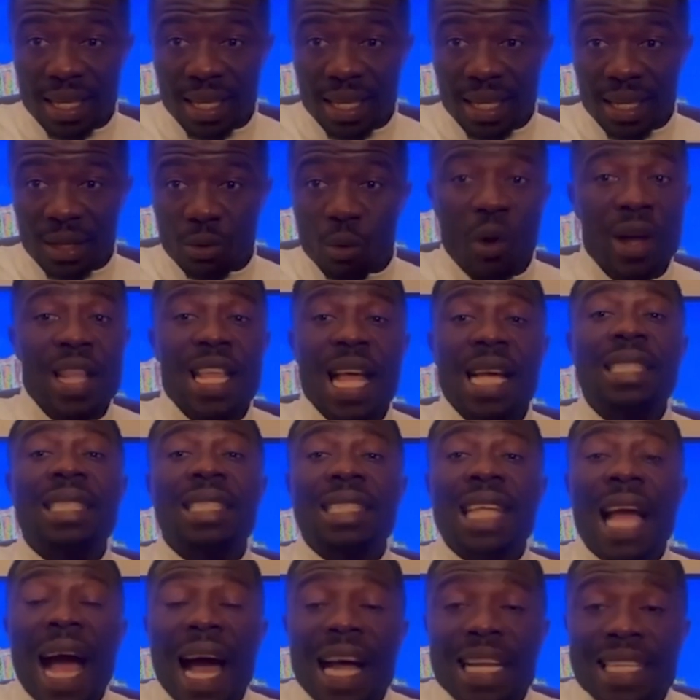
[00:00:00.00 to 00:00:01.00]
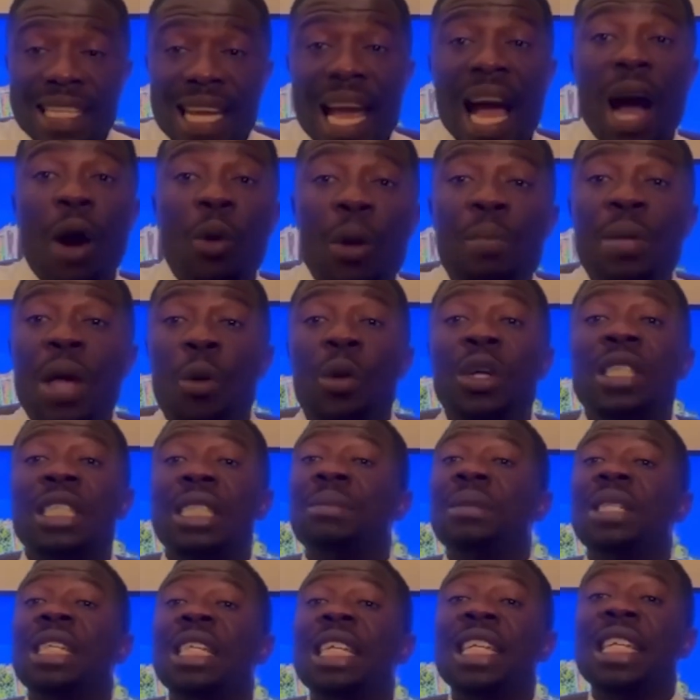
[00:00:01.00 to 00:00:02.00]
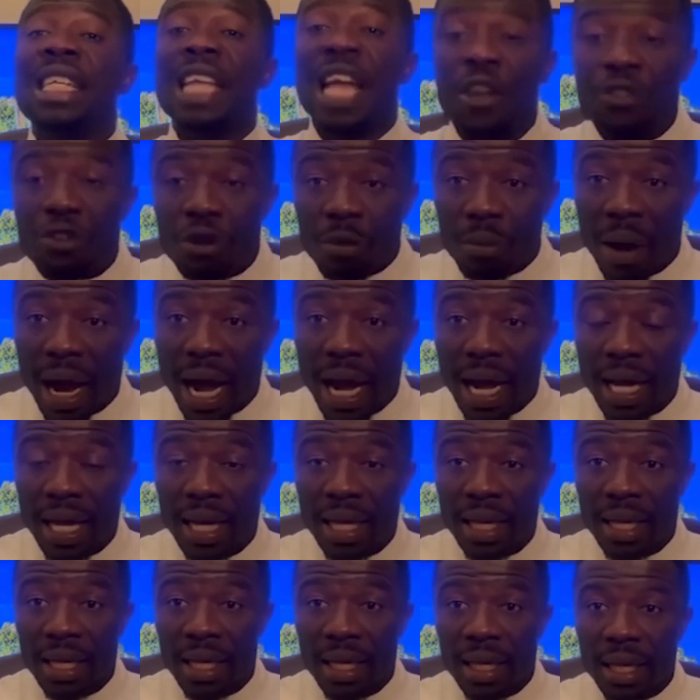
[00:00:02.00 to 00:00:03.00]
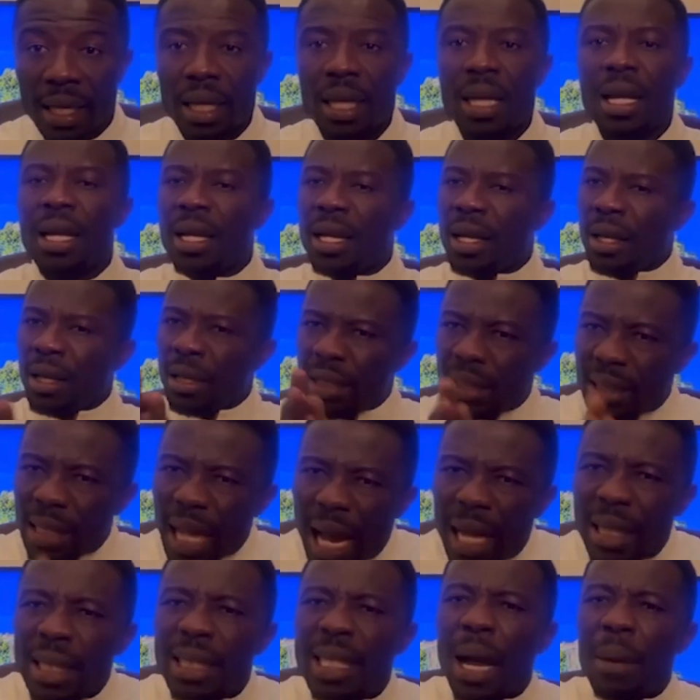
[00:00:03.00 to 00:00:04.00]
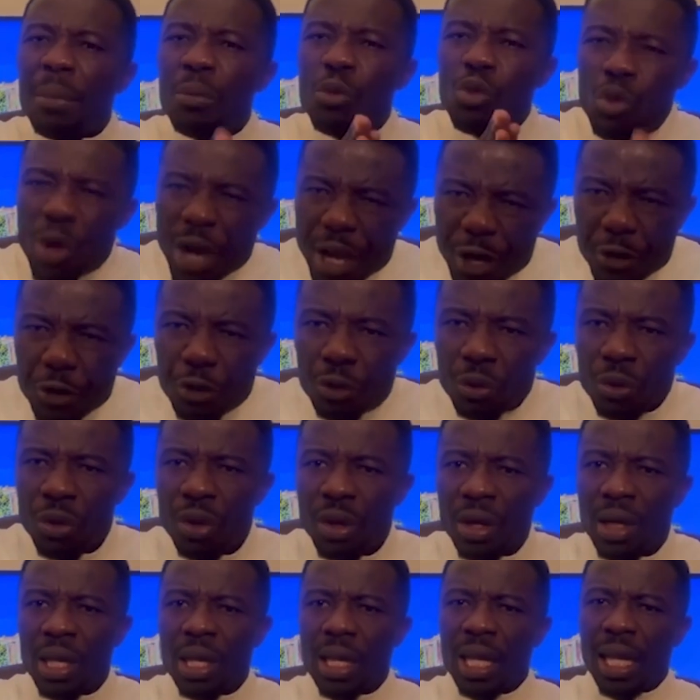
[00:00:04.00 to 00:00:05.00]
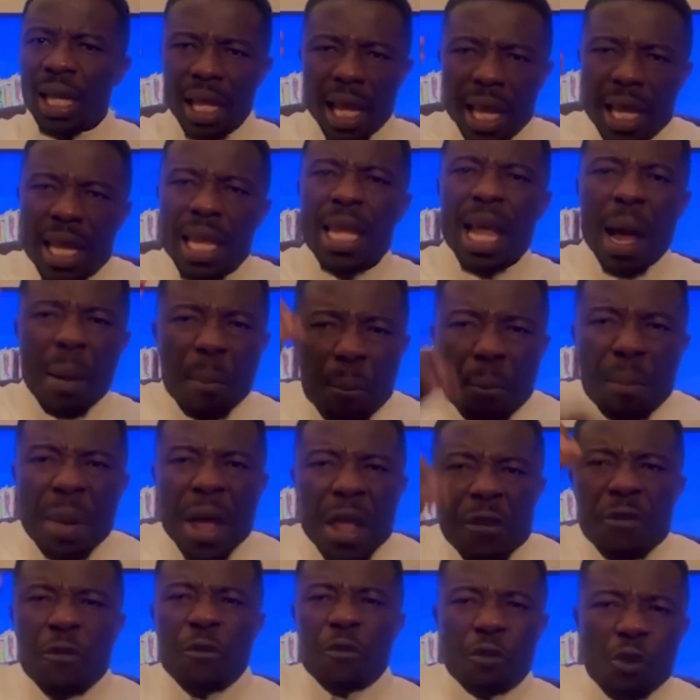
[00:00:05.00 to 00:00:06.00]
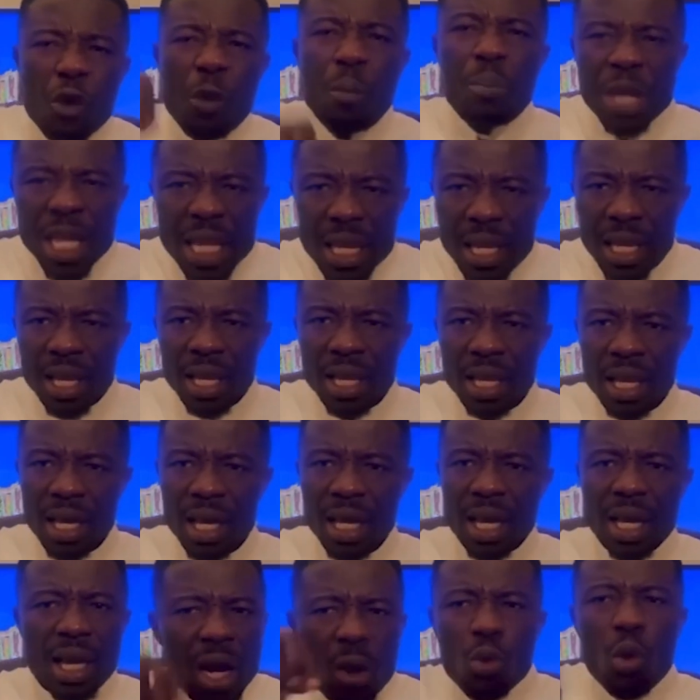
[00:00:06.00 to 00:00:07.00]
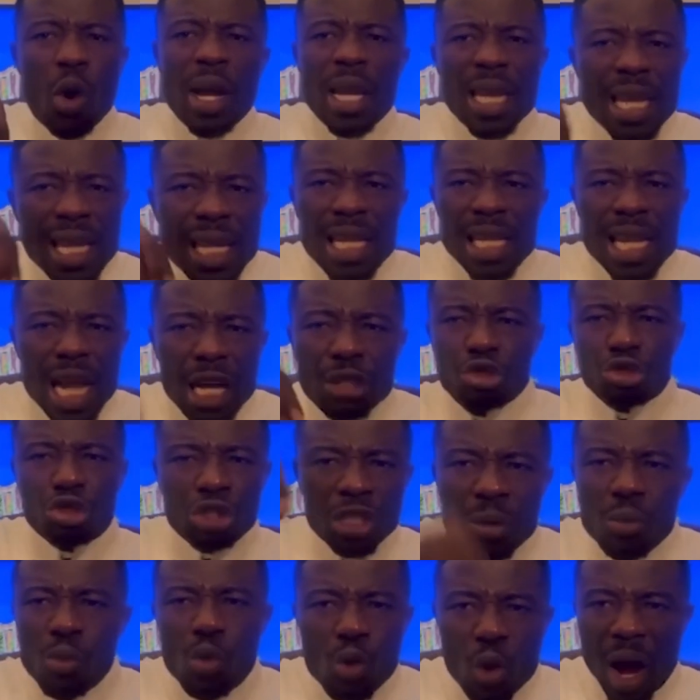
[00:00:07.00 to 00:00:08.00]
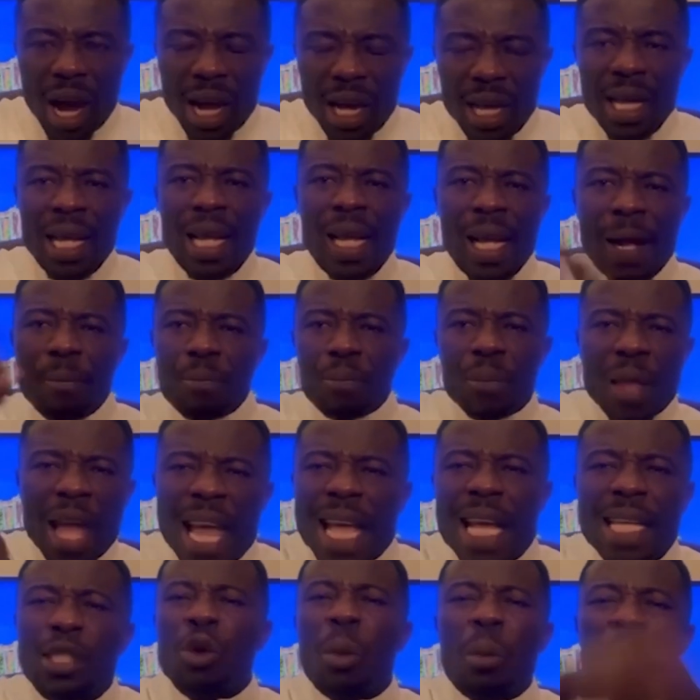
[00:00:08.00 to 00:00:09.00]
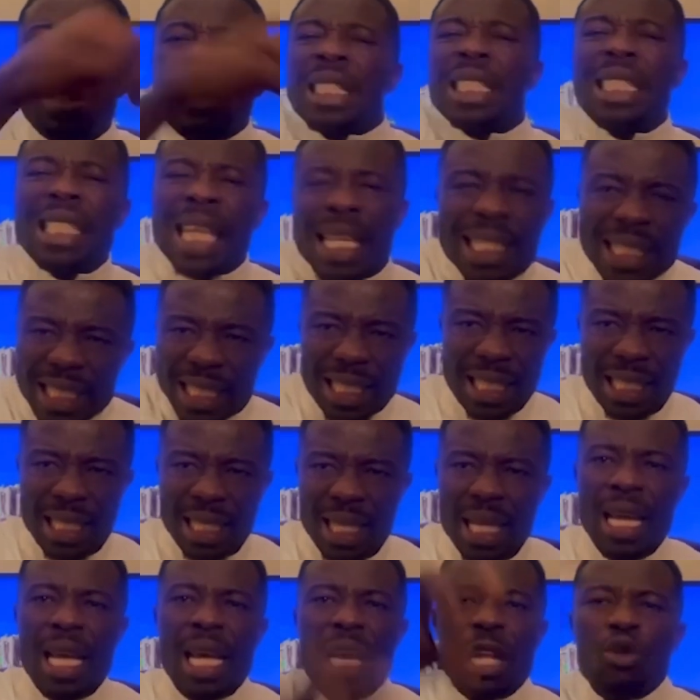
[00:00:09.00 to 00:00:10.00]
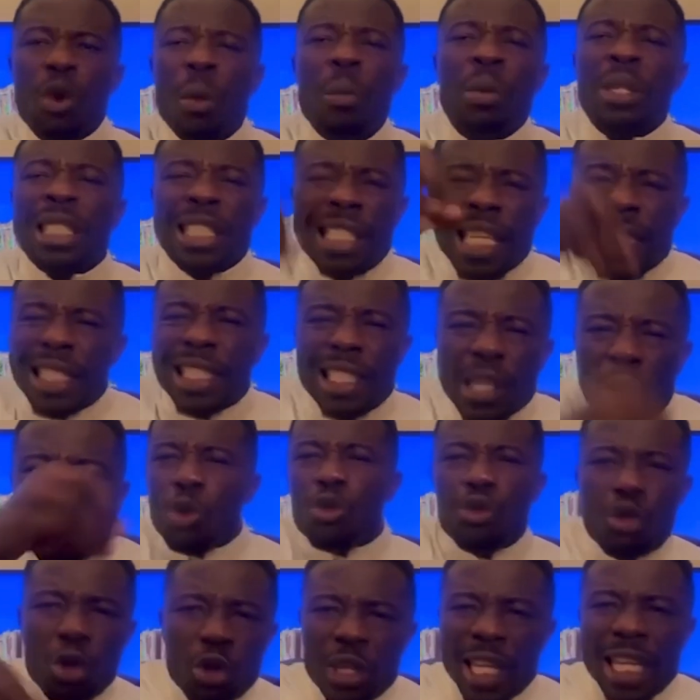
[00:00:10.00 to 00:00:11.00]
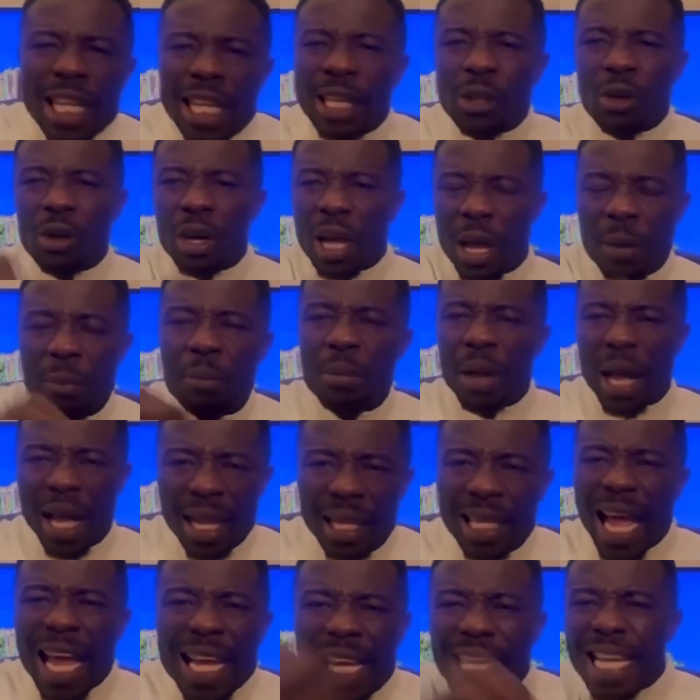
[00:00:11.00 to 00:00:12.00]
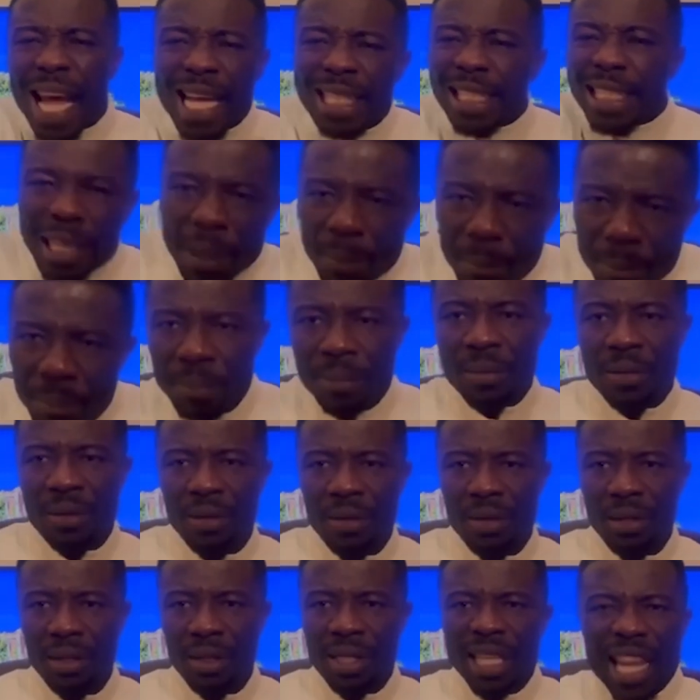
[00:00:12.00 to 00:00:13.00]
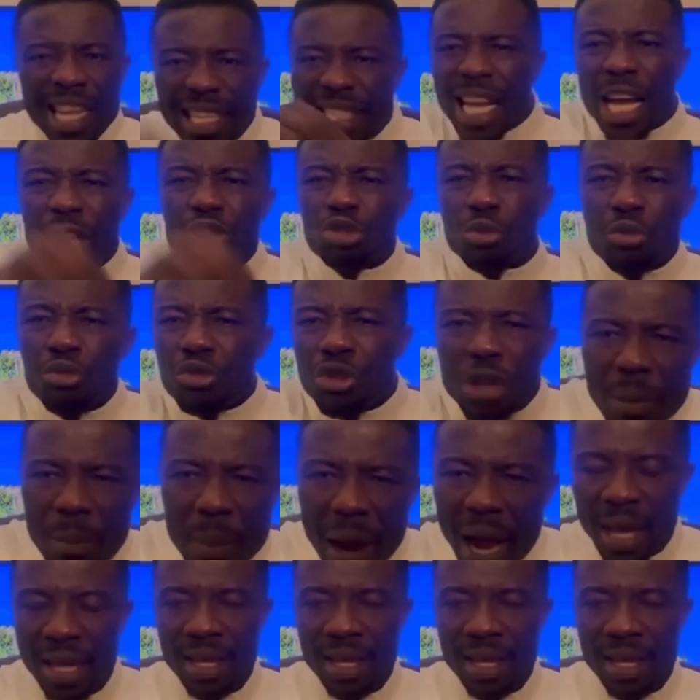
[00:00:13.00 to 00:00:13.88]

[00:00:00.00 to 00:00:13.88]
On your star, dear, will be a want meaning near Juma. Satam weno. Ye young painful be. Ewa industry ni mwa. Eye so mwa tinasi. No mu sisi ye kodoni like ya sem. Ne dia sumdweba.